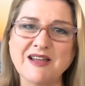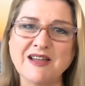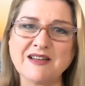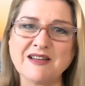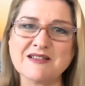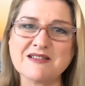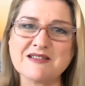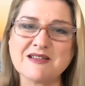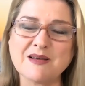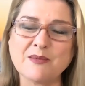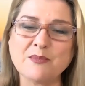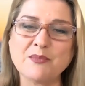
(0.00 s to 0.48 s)

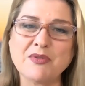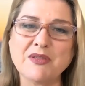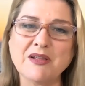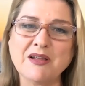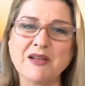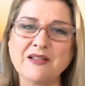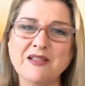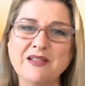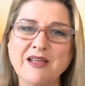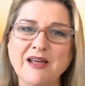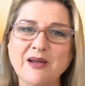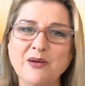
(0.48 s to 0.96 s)
And
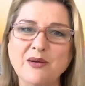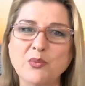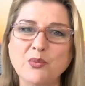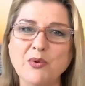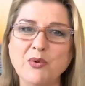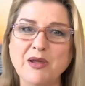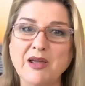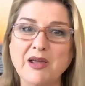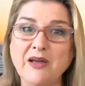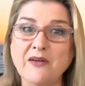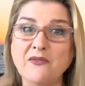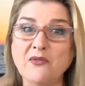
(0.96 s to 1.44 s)
something that
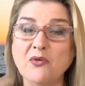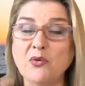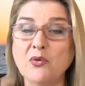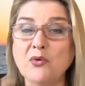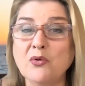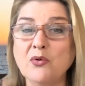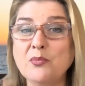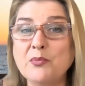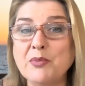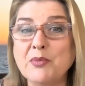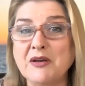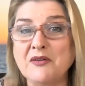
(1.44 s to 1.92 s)
we have
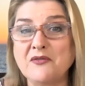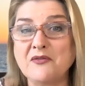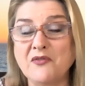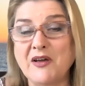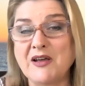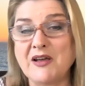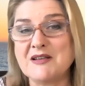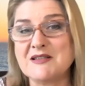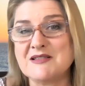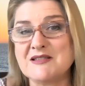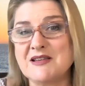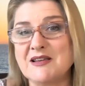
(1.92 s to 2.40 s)
all been
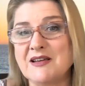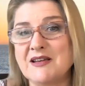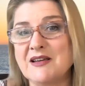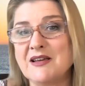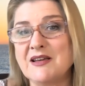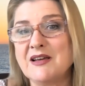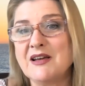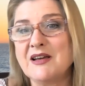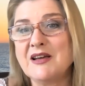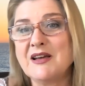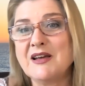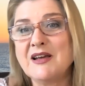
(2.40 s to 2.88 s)

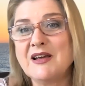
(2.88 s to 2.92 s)
facing,